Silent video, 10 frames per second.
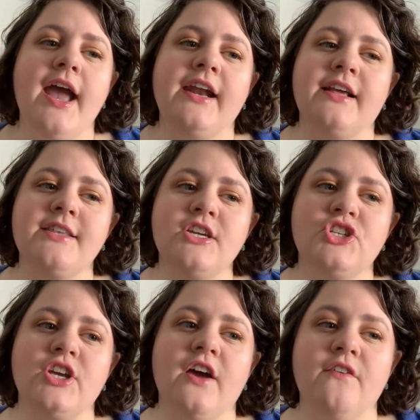And I think
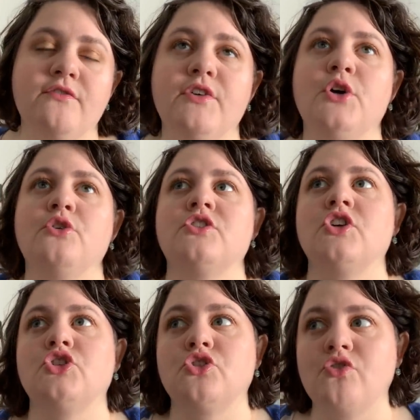she evokes
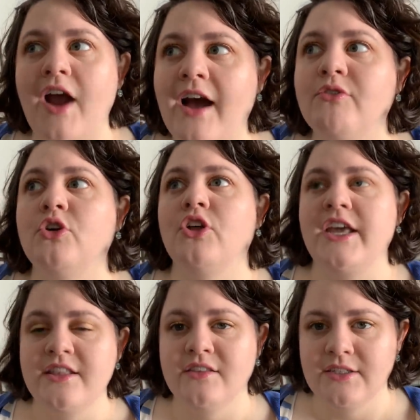travel
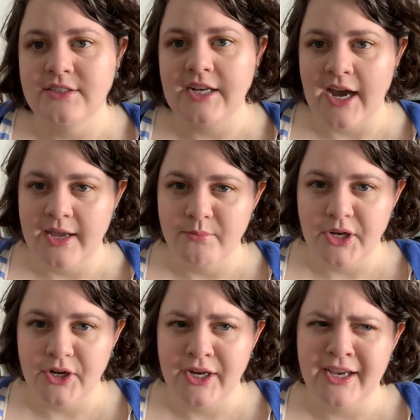in this time
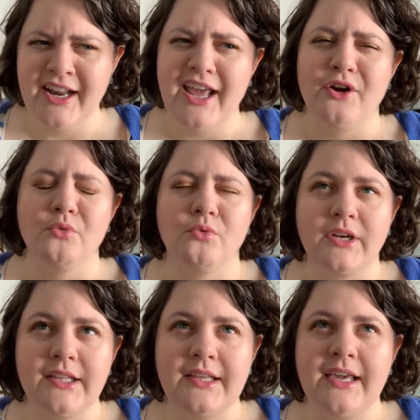period in a
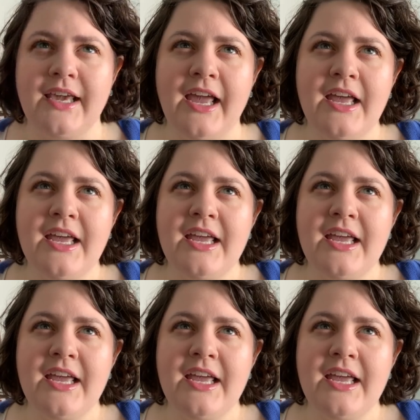really